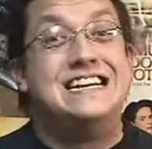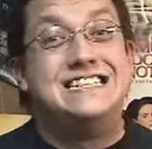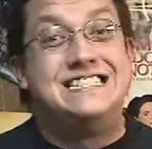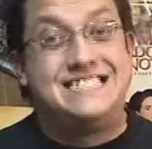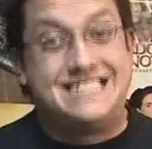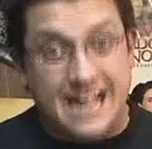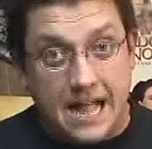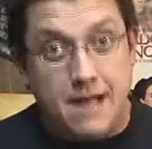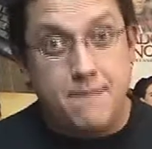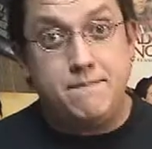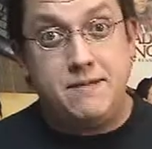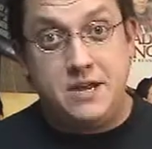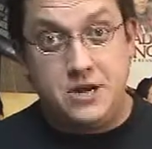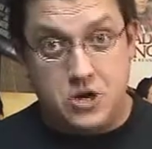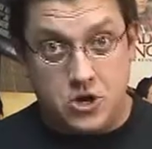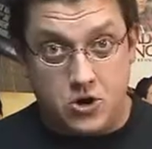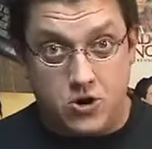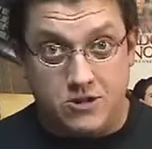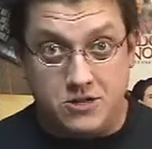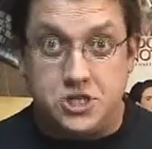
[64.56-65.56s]
zombie
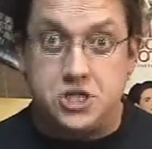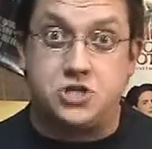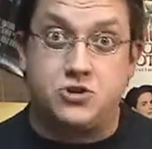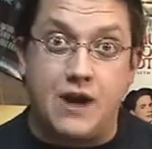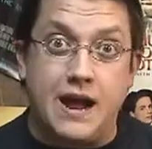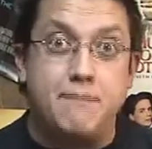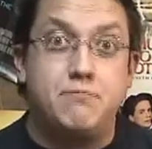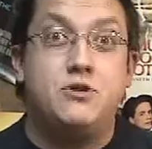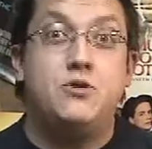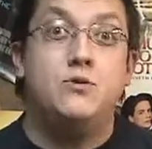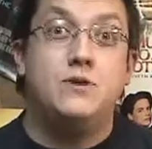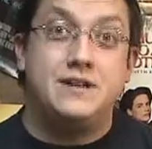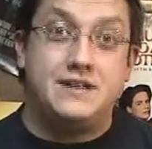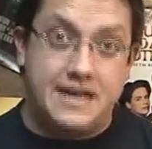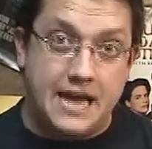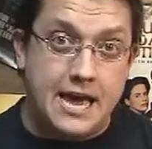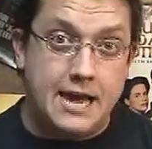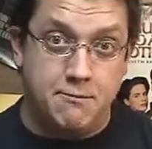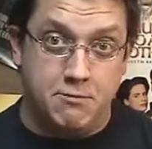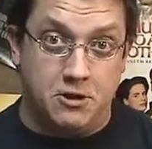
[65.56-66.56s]
girl strapped to a
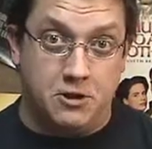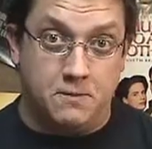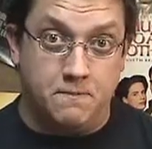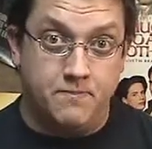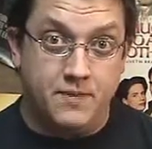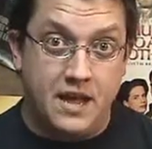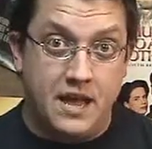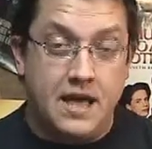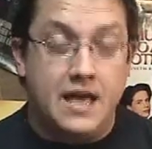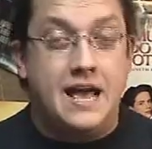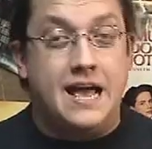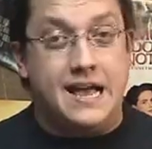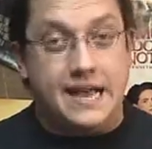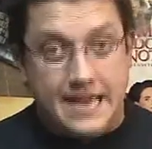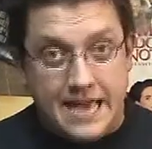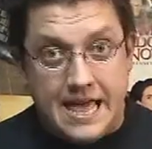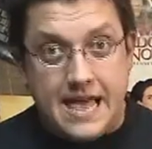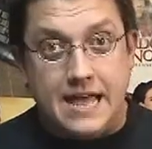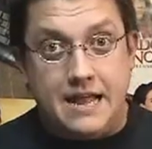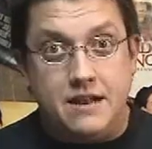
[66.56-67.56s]
table.
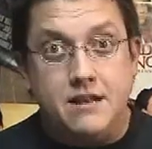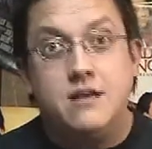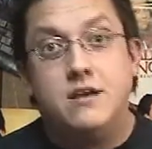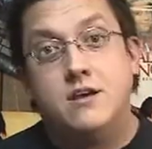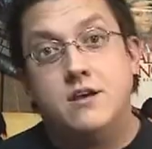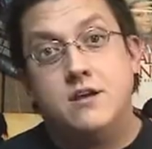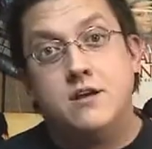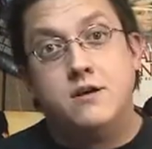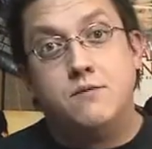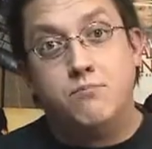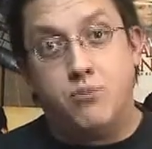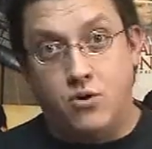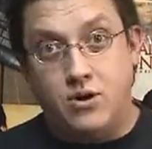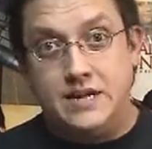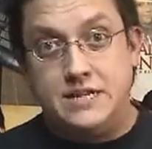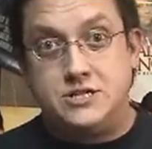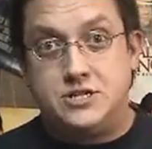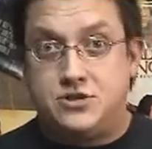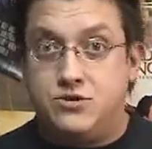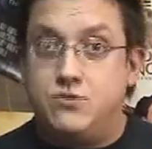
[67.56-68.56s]
Again,
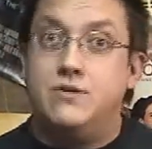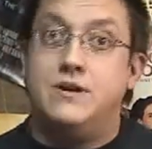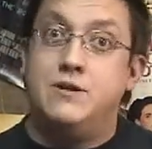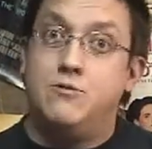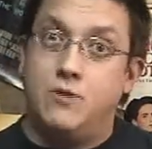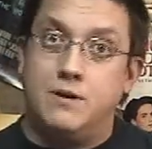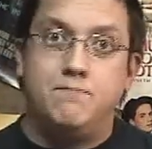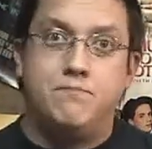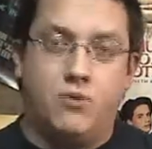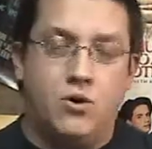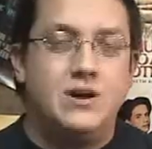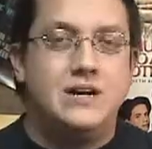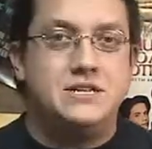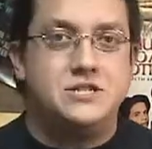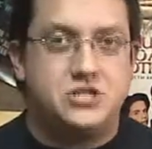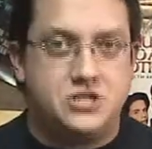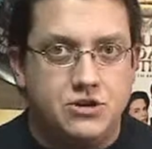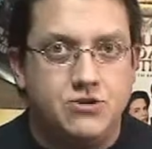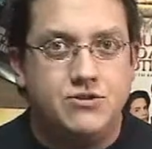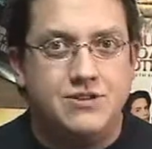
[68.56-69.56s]
boys doing what
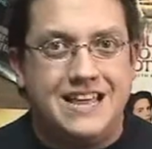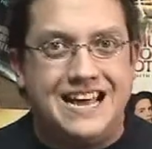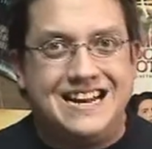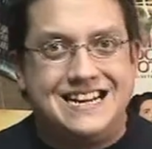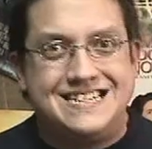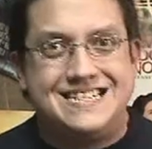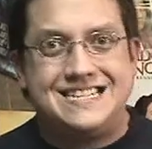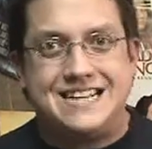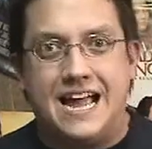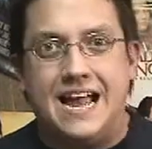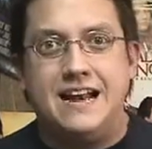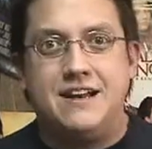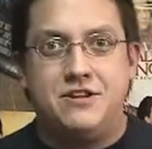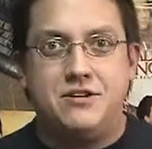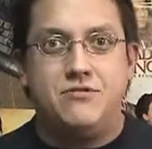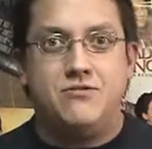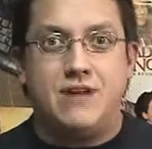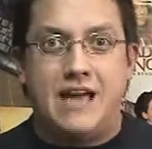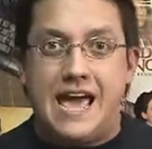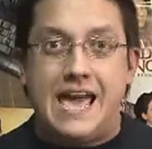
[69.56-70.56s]
boys do, they decide
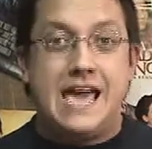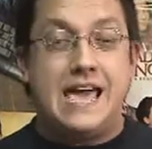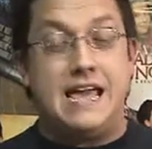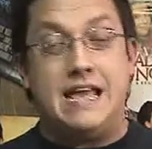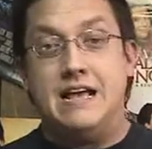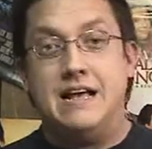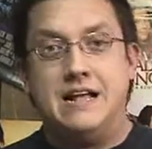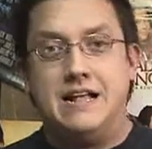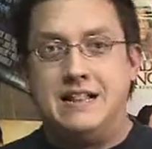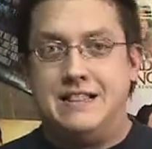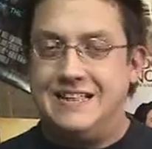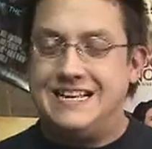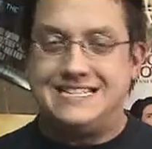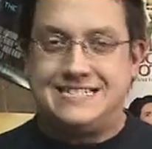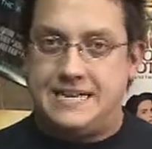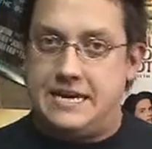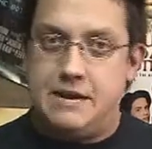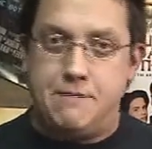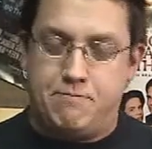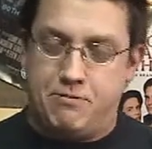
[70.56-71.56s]
to, hey,
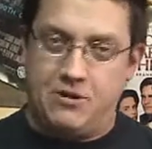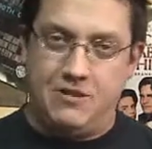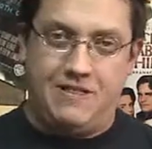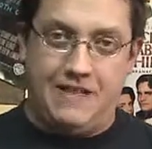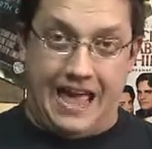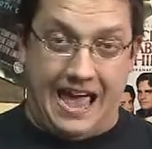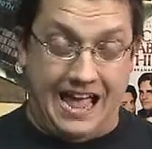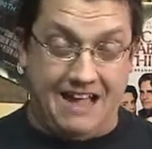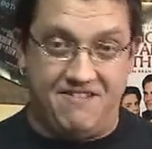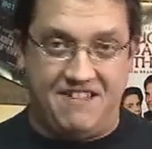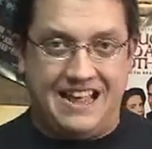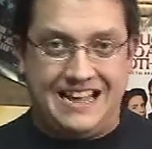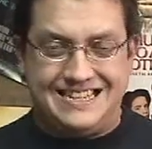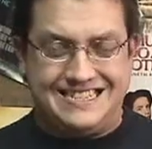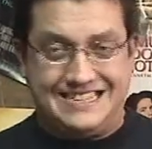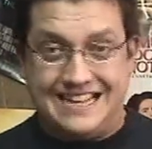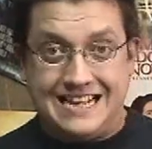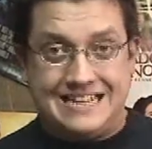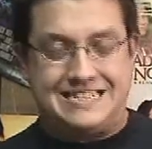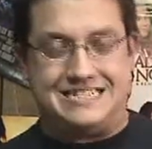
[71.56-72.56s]
let's keep her as a
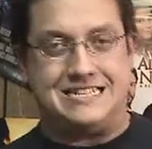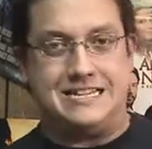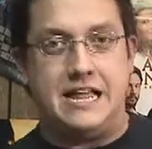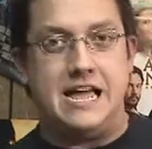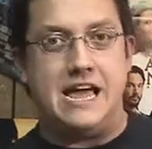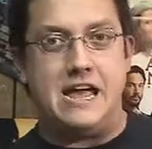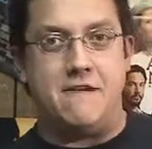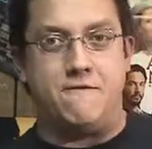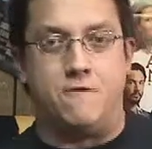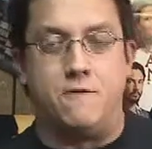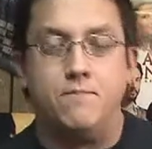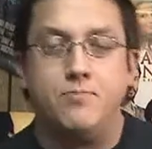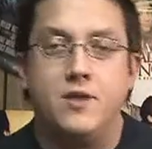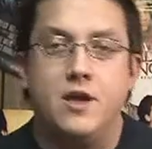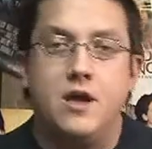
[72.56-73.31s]
sex slave.